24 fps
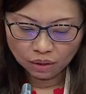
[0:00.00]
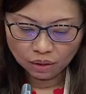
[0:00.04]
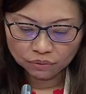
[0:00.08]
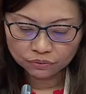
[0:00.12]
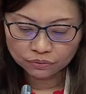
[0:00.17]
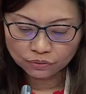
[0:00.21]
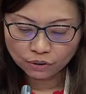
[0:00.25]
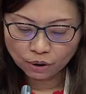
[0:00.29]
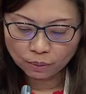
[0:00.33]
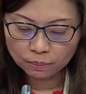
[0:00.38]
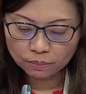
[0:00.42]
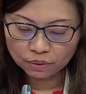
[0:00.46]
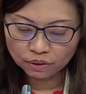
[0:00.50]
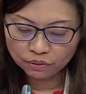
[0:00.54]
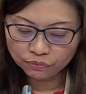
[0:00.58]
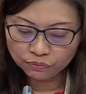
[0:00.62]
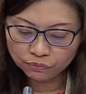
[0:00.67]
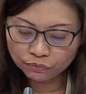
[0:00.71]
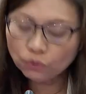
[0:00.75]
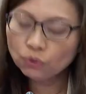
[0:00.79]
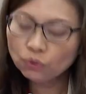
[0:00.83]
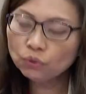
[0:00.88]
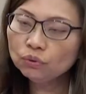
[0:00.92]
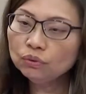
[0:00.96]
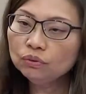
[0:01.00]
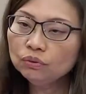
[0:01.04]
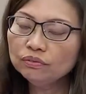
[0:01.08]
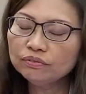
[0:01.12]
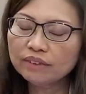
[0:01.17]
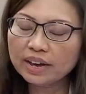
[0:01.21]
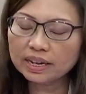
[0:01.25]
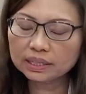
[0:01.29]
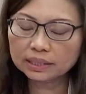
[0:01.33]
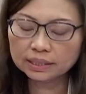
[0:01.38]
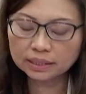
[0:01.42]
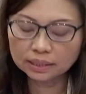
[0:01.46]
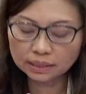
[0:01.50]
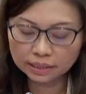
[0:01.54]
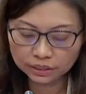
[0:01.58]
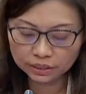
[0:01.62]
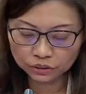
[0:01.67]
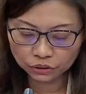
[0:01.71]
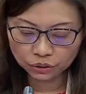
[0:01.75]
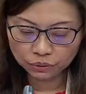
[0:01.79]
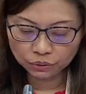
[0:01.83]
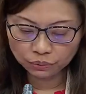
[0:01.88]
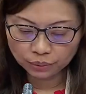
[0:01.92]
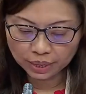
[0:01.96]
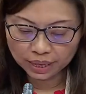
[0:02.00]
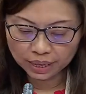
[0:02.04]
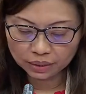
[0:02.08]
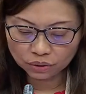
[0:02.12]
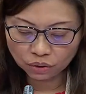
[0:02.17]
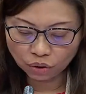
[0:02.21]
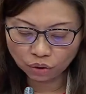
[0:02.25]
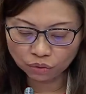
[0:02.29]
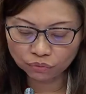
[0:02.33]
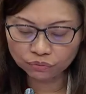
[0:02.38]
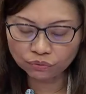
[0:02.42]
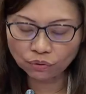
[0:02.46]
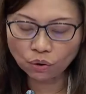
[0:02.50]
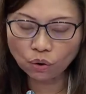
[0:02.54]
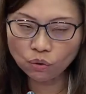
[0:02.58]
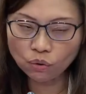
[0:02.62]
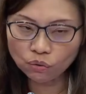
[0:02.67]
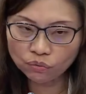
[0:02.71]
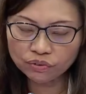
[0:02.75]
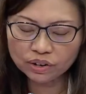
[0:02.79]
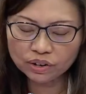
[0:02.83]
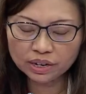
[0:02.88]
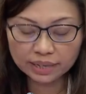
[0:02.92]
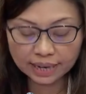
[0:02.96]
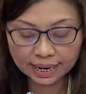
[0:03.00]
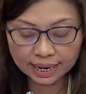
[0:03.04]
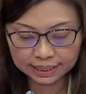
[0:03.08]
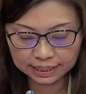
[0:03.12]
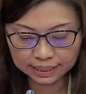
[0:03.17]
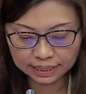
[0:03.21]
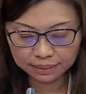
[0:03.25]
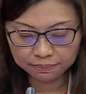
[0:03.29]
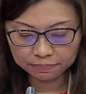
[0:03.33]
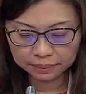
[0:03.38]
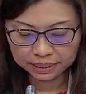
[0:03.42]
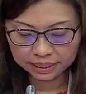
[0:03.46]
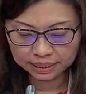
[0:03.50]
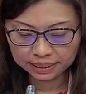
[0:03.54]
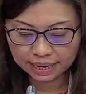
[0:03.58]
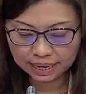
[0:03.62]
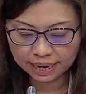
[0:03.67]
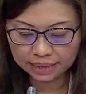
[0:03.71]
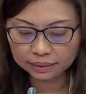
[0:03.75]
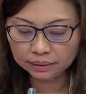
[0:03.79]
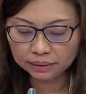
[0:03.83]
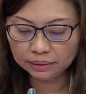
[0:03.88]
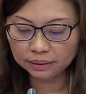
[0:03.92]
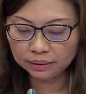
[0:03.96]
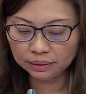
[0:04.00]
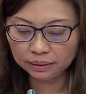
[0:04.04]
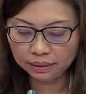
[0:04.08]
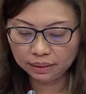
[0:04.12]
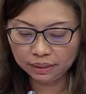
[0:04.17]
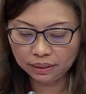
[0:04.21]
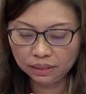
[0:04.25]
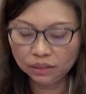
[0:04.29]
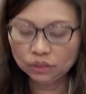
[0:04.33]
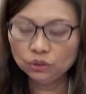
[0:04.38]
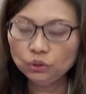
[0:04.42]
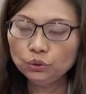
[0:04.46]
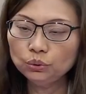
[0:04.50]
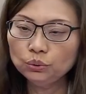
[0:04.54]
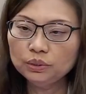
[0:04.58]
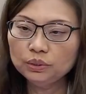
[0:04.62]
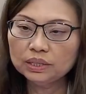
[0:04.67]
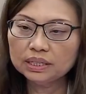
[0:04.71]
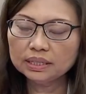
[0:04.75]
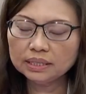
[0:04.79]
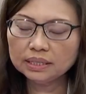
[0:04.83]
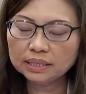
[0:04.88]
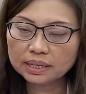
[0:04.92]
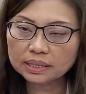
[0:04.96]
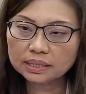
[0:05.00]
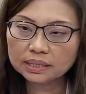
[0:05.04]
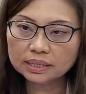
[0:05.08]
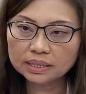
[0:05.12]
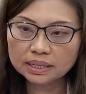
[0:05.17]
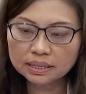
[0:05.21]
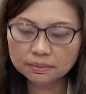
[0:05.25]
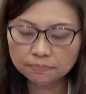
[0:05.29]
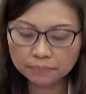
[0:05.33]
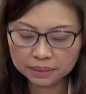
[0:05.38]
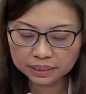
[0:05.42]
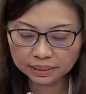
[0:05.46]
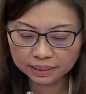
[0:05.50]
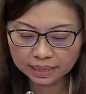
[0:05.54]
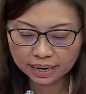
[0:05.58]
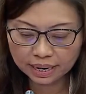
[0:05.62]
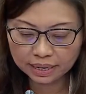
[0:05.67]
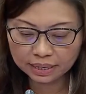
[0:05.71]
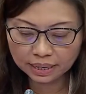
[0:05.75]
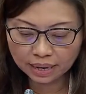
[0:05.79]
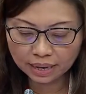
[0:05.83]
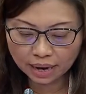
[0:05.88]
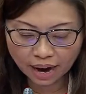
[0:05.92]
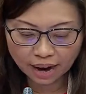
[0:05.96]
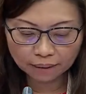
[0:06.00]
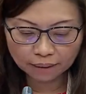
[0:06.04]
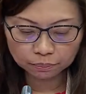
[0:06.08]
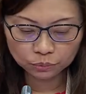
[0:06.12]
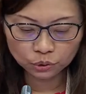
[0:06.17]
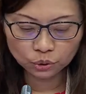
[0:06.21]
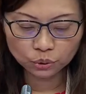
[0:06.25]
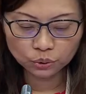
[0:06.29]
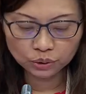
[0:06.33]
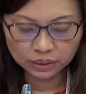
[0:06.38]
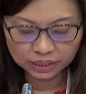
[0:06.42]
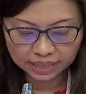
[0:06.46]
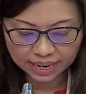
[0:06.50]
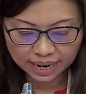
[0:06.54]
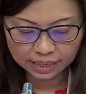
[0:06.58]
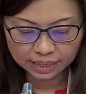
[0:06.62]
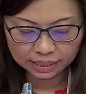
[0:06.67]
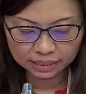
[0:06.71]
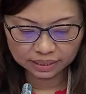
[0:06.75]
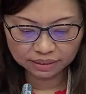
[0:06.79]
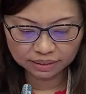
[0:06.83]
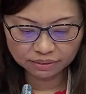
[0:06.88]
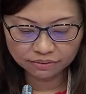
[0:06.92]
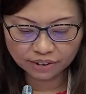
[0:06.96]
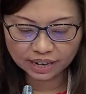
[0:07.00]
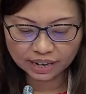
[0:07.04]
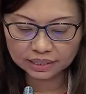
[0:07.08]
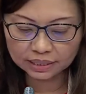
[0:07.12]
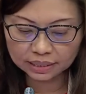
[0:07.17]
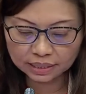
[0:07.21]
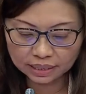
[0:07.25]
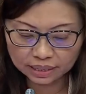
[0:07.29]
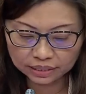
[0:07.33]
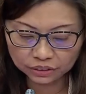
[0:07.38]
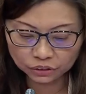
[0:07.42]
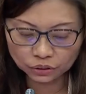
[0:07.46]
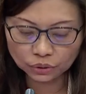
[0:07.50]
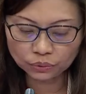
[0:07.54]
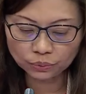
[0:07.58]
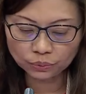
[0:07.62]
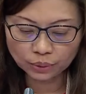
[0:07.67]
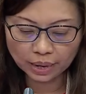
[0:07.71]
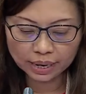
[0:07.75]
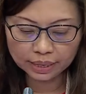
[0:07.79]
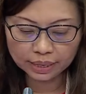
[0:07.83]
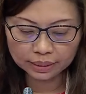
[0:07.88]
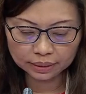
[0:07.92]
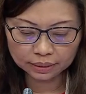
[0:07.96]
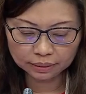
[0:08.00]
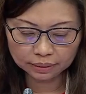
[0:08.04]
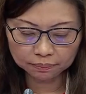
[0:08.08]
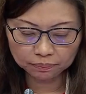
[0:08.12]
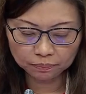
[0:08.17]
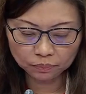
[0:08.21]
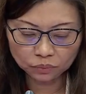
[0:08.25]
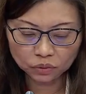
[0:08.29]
From a full vaccination rate of over 90% to the 60% up-to-date vaccination rate,